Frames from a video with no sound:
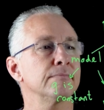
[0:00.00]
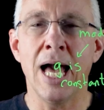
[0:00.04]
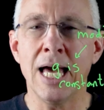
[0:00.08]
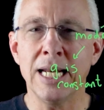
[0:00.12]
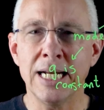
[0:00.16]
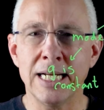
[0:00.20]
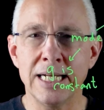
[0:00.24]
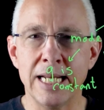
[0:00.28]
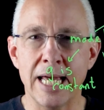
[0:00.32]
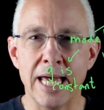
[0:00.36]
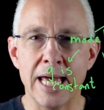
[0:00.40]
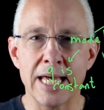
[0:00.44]

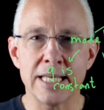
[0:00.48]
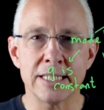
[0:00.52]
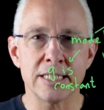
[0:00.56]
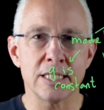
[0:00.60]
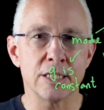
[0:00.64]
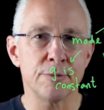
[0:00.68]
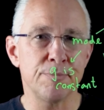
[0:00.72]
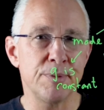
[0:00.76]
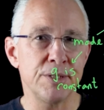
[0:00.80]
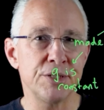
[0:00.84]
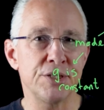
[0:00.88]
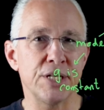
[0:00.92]
And in
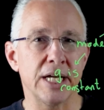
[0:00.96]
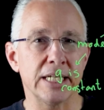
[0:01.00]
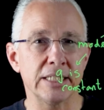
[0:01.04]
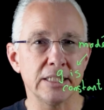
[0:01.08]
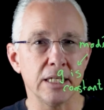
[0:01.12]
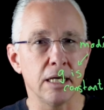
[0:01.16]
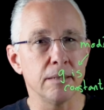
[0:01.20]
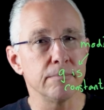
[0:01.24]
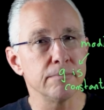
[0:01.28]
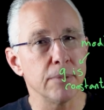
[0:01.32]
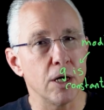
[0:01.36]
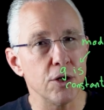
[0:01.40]
essence,
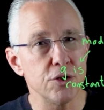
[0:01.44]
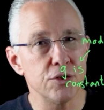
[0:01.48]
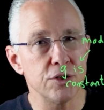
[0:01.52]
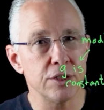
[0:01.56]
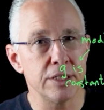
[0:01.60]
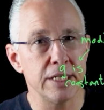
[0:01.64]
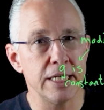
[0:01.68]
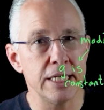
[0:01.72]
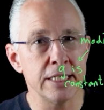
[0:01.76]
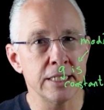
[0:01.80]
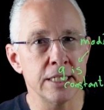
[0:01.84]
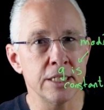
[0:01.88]
projectile
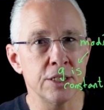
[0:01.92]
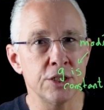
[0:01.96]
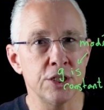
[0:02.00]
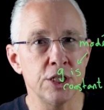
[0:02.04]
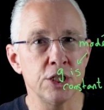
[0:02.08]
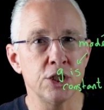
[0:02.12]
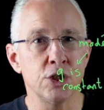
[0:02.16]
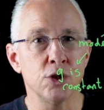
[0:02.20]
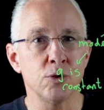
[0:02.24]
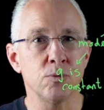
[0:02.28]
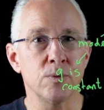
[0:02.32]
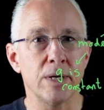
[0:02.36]
motion is a
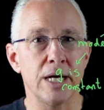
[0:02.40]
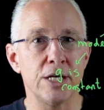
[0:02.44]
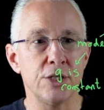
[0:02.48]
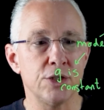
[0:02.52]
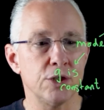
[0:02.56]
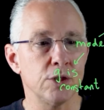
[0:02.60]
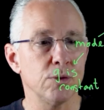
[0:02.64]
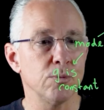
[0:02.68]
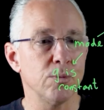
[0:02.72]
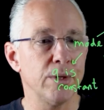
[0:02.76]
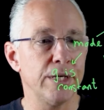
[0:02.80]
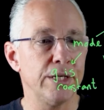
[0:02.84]

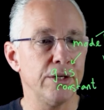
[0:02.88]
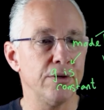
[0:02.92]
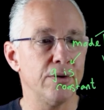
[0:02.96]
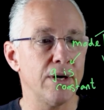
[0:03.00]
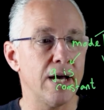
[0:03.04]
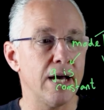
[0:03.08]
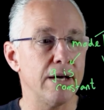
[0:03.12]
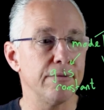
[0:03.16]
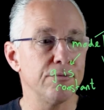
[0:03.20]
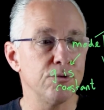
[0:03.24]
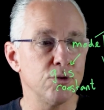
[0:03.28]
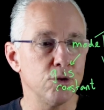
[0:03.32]
situation where you
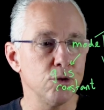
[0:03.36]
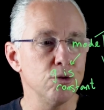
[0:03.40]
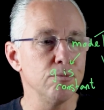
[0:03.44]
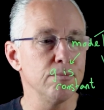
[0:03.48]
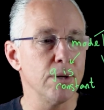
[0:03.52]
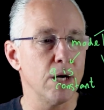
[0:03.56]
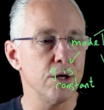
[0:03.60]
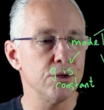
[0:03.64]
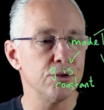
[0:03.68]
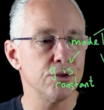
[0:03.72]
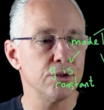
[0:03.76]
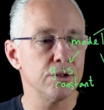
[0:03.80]
have two
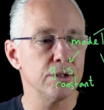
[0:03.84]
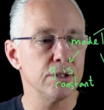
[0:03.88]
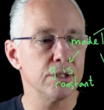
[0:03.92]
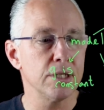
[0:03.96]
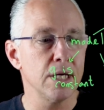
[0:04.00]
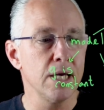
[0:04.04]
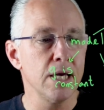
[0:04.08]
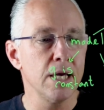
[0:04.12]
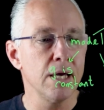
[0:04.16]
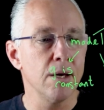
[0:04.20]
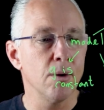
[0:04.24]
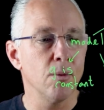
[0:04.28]
motions.
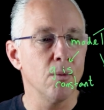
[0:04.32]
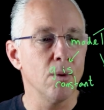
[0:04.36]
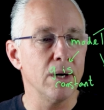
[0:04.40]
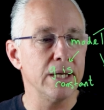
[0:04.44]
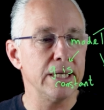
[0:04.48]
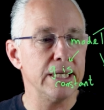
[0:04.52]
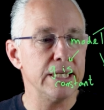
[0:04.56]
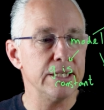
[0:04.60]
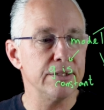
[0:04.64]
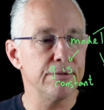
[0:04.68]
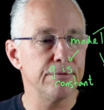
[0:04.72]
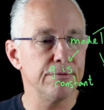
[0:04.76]

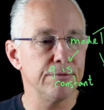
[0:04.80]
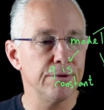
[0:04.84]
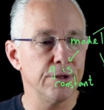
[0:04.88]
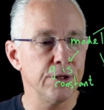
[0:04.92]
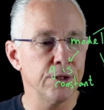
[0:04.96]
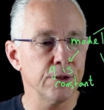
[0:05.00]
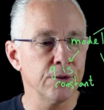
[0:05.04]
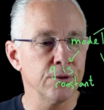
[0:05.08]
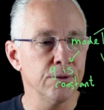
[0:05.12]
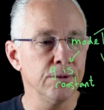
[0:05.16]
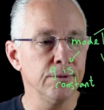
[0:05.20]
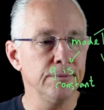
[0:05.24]
One is
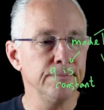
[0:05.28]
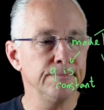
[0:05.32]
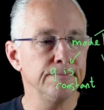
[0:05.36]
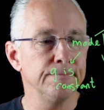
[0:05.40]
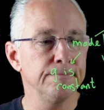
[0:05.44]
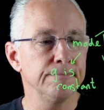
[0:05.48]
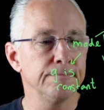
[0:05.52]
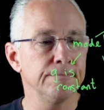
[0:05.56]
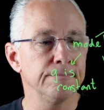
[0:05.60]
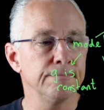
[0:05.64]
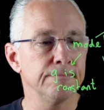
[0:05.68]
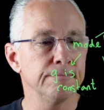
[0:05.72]
vertical,
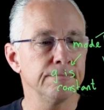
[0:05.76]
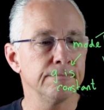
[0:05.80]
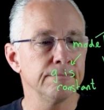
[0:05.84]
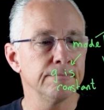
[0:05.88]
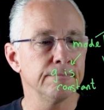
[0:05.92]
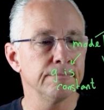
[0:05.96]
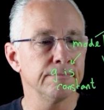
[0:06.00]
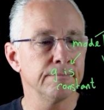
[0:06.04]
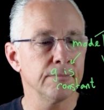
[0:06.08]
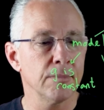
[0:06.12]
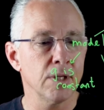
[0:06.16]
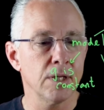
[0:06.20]

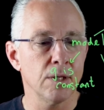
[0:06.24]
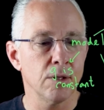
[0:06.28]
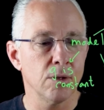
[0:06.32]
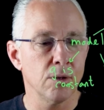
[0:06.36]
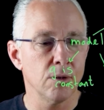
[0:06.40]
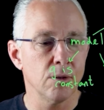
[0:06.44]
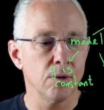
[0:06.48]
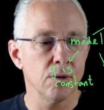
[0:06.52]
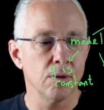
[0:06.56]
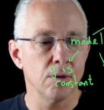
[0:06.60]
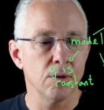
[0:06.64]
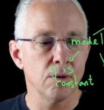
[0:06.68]

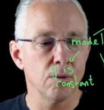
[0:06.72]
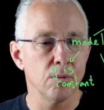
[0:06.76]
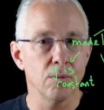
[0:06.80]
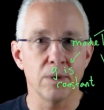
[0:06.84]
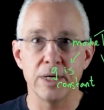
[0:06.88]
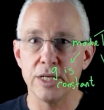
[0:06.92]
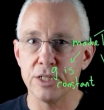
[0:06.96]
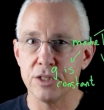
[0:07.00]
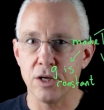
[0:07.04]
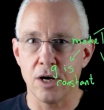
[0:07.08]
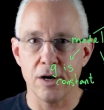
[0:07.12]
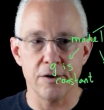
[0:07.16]

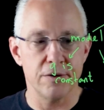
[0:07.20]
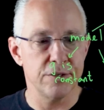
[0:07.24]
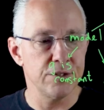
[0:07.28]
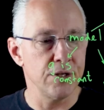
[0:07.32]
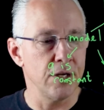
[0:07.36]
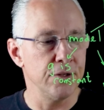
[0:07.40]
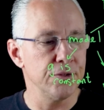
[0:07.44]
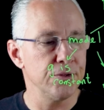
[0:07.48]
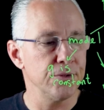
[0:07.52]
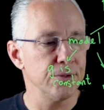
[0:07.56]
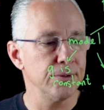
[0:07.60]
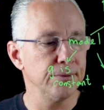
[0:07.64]
one is
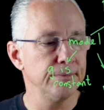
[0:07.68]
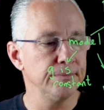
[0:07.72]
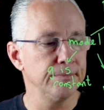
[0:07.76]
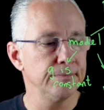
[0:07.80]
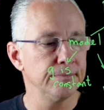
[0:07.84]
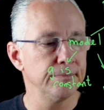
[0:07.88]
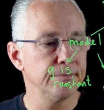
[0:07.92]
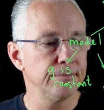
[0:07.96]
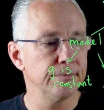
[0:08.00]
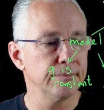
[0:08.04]
horizontal.